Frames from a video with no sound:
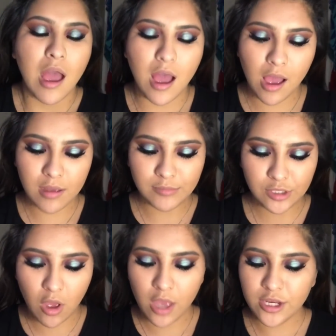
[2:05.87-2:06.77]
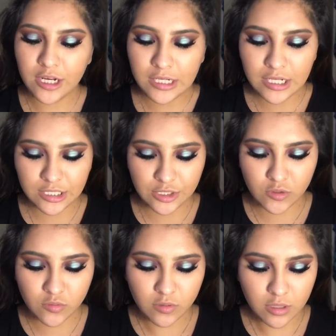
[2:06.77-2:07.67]
all you're gonna
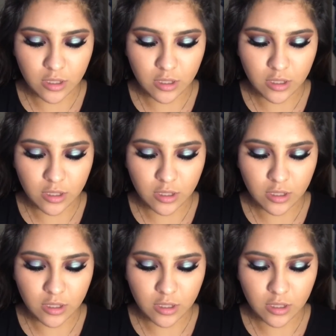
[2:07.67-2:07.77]
do